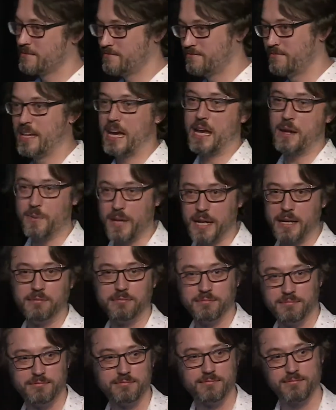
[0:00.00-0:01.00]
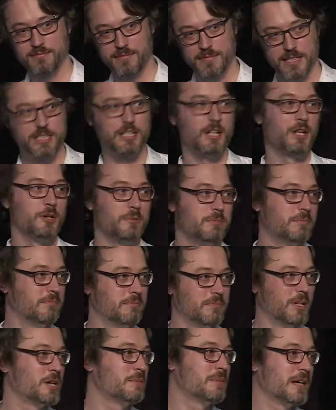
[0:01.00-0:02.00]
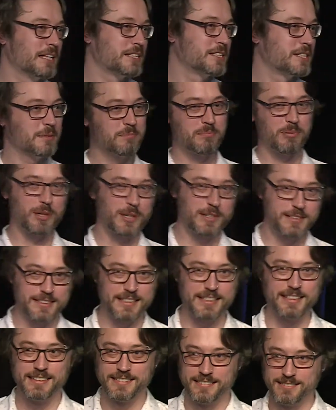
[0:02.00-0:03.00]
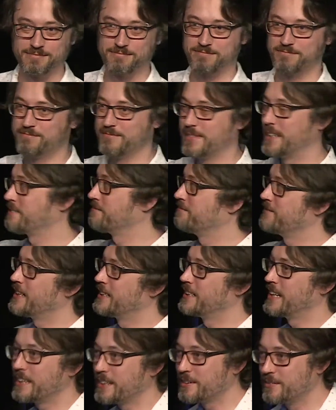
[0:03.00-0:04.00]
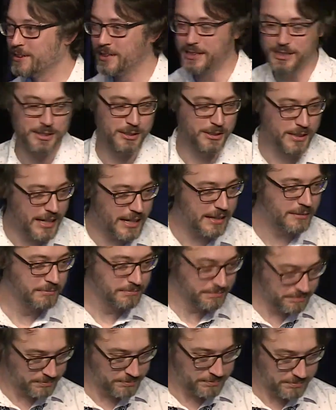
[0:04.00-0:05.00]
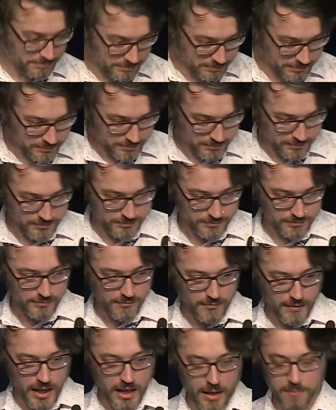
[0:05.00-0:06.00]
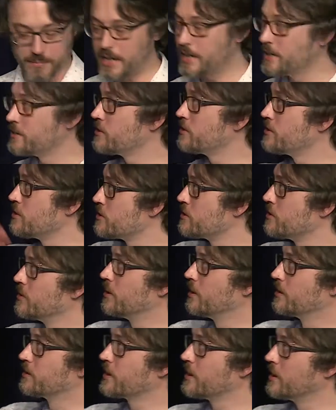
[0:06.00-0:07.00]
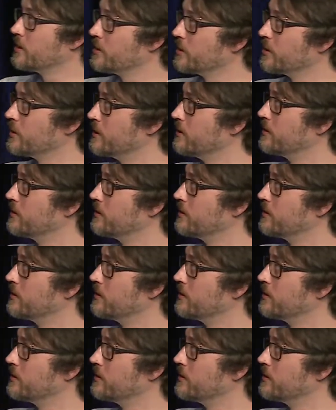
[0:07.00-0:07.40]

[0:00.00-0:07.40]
gateway. It's a load balancer, proxy, nothing really new there. And it's just, all it's going to do